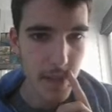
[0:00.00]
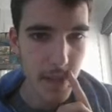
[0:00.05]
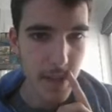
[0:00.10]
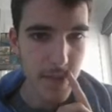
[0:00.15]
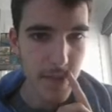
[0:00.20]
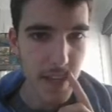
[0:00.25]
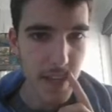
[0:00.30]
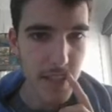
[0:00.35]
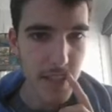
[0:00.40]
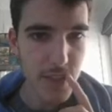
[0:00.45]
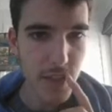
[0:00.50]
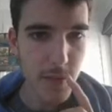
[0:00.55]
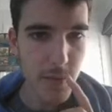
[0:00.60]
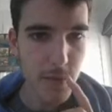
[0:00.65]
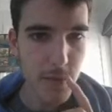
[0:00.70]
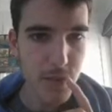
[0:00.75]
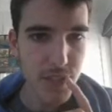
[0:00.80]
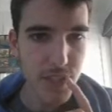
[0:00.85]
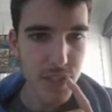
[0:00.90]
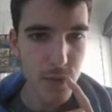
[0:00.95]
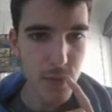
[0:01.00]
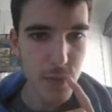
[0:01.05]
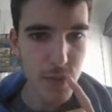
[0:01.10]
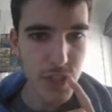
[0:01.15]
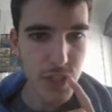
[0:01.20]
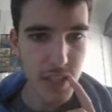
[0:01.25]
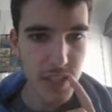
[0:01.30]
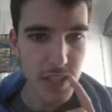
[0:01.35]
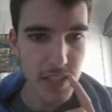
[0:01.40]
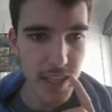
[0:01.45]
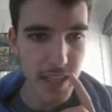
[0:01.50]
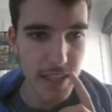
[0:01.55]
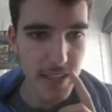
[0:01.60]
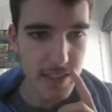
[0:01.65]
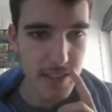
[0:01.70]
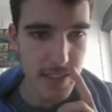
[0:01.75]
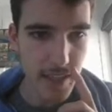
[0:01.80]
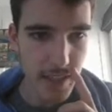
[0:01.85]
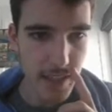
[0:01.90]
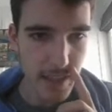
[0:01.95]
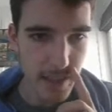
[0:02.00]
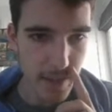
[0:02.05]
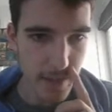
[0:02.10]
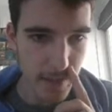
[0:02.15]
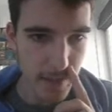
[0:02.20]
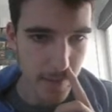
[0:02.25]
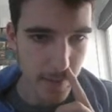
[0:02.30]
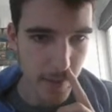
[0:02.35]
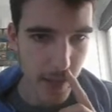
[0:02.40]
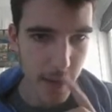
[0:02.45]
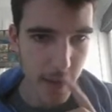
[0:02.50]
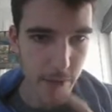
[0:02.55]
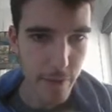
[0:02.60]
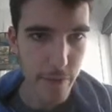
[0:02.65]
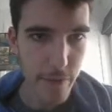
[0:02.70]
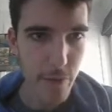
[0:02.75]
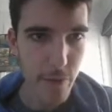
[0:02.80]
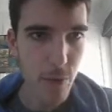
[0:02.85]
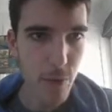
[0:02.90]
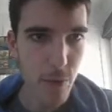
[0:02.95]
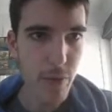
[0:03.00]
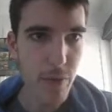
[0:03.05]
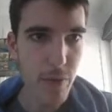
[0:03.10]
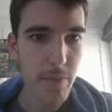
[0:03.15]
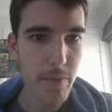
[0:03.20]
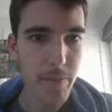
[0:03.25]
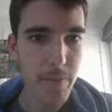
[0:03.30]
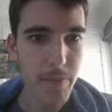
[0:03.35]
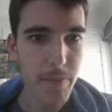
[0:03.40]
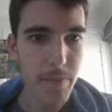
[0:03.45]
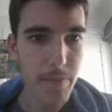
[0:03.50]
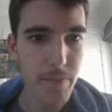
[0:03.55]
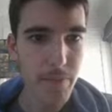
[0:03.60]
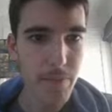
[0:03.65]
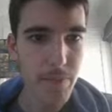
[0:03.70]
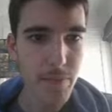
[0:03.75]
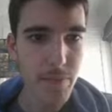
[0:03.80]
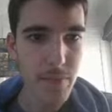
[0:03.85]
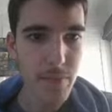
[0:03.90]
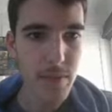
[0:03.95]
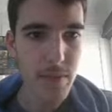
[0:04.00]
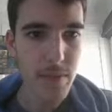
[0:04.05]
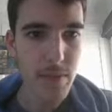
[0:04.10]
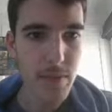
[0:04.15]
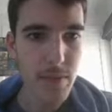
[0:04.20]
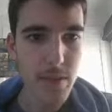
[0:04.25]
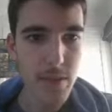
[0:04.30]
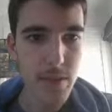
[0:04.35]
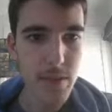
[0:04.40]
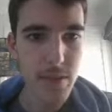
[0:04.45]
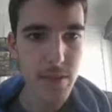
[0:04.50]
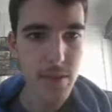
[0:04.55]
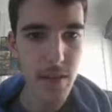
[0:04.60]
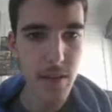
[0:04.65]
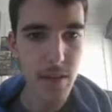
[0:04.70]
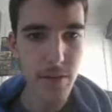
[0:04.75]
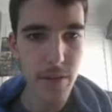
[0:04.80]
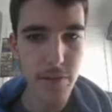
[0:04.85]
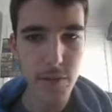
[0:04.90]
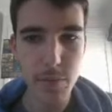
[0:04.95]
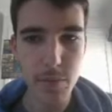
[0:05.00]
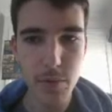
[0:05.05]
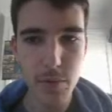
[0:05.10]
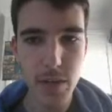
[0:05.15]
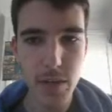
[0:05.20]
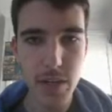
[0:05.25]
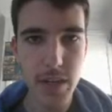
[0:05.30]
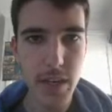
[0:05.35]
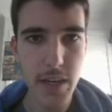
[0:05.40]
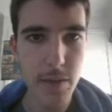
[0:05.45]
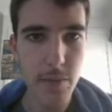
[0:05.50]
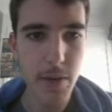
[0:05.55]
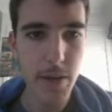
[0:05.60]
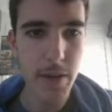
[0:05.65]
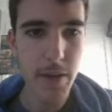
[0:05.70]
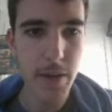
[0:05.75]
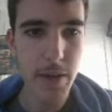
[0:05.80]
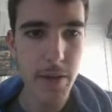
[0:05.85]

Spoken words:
Vainstream will still just get fourth. So I'll have to put it in anyway.